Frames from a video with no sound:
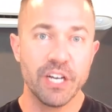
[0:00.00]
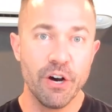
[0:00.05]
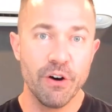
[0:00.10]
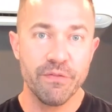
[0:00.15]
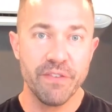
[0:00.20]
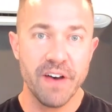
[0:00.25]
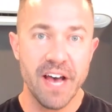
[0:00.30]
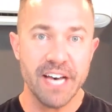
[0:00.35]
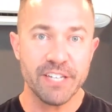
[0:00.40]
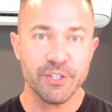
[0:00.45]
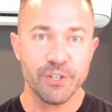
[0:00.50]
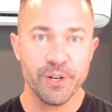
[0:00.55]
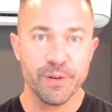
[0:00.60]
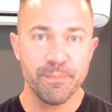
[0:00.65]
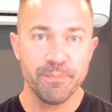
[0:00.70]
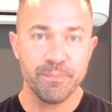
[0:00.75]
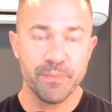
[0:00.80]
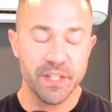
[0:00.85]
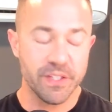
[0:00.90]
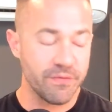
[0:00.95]
faster
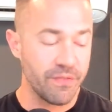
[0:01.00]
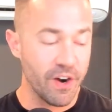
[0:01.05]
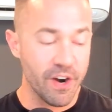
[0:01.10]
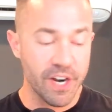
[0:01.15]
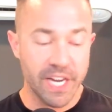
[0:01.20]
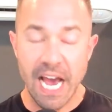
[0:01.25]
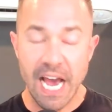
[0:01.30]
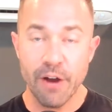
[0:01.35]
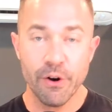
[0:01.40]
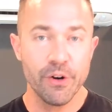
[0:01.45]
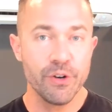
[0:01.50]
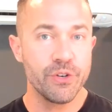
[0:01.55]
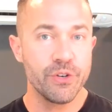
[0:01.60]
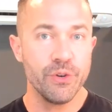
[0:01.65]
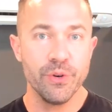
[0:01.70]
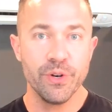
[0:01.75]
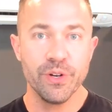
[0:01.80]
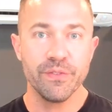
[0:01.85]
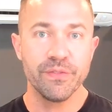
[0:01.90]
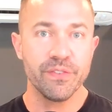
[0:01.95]
very
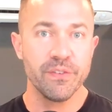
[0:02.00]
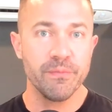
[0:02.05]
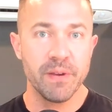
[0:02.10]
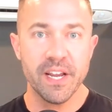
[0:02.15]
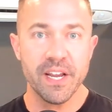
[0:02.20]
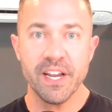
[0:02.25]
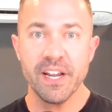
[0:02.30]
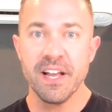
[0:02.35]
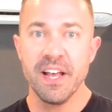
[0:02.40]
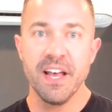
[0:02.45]
counterintuitive for me.